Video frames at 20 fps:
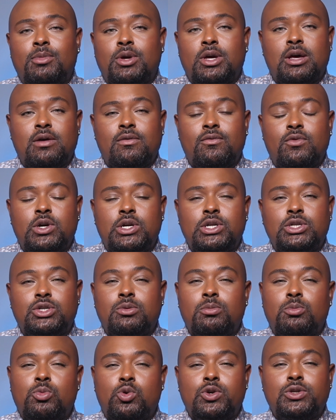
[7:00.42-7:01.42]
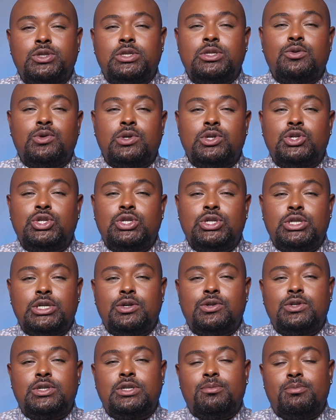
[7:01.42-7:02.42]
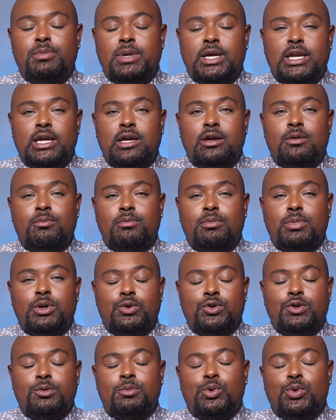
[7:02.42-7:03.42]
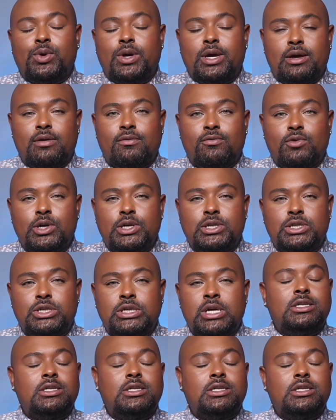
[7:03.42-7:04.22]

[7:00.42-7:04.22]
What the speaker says: coverage, or more so a sheer to medium buildable coverage.